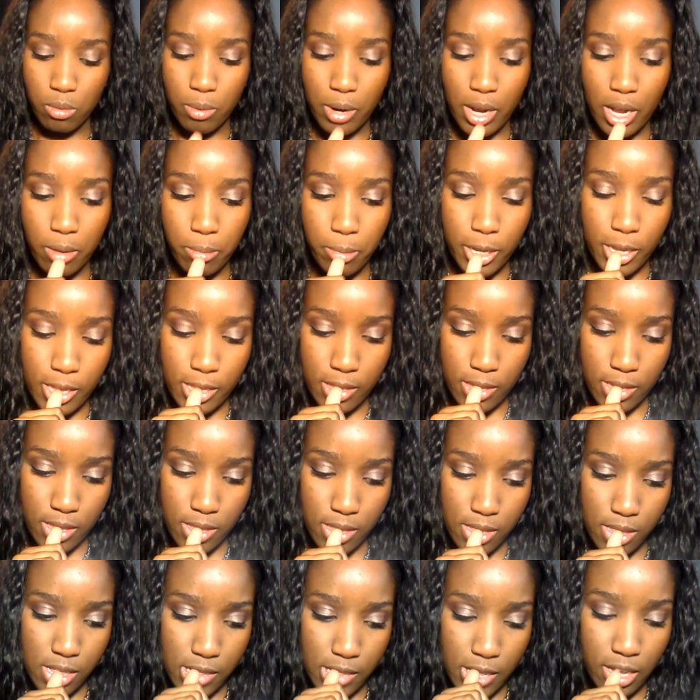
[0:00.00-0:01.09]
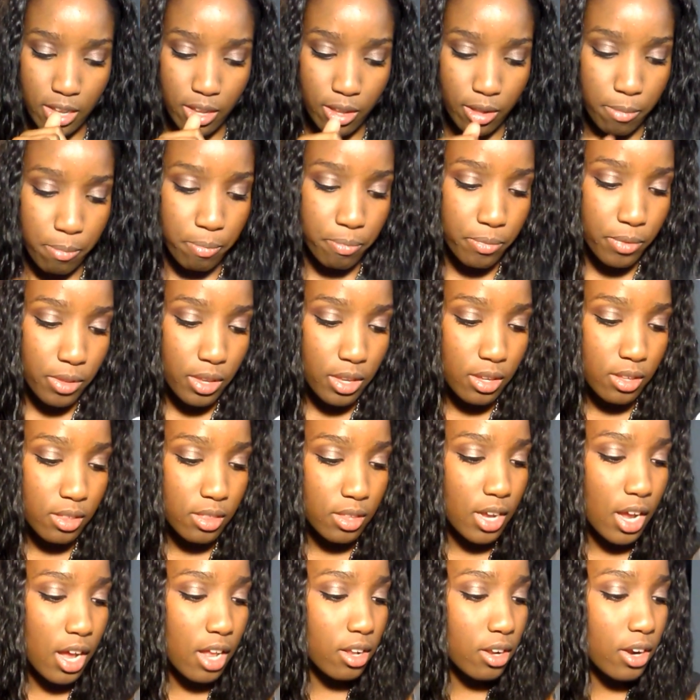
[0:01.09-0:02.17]
in a while, but
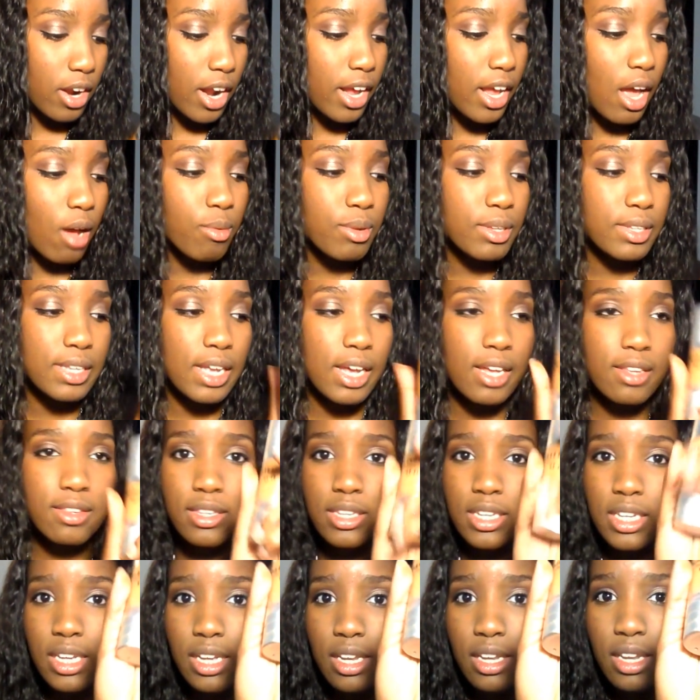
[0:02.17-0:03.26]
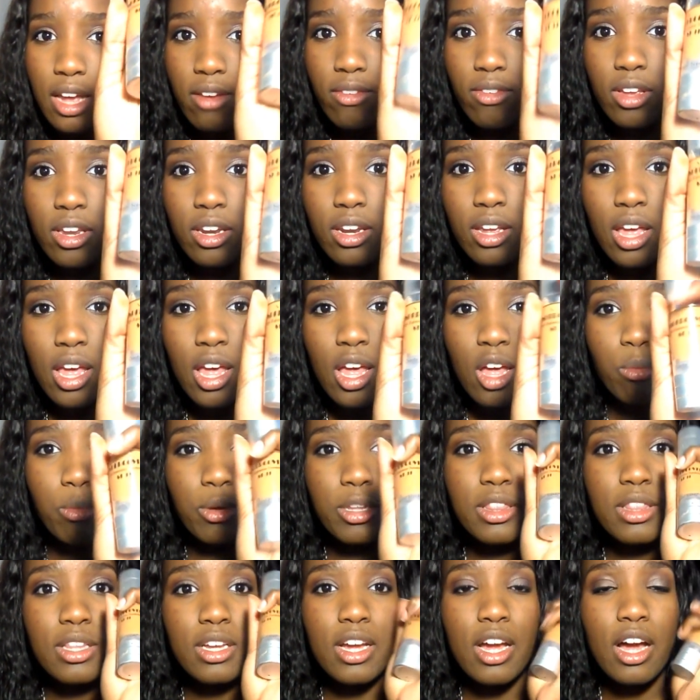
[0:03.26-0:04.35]
the color I got was ST11,
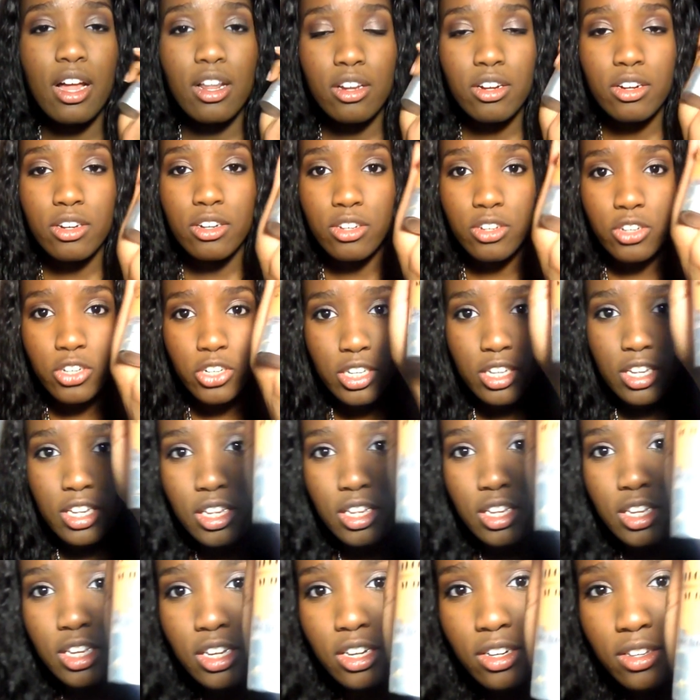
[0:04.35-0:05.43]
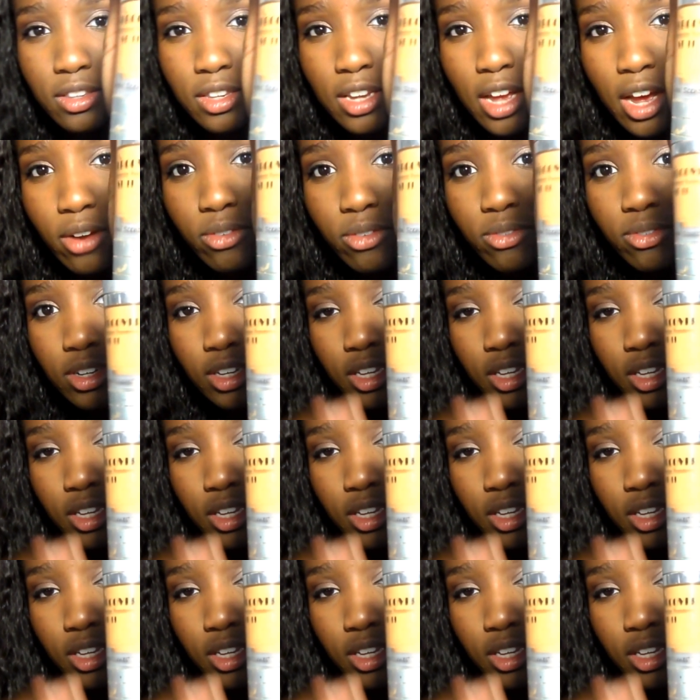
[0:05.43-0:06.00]
but the color you're seeing here is not